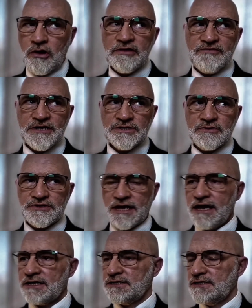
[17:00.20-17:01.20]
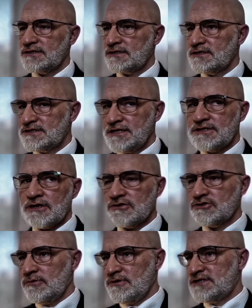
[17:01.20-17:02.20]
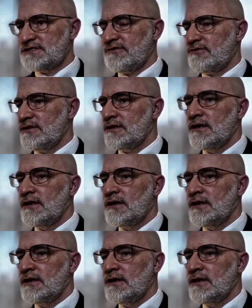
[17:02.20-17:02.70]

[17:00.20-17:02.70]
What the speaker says: of Israel's actions since October the 7th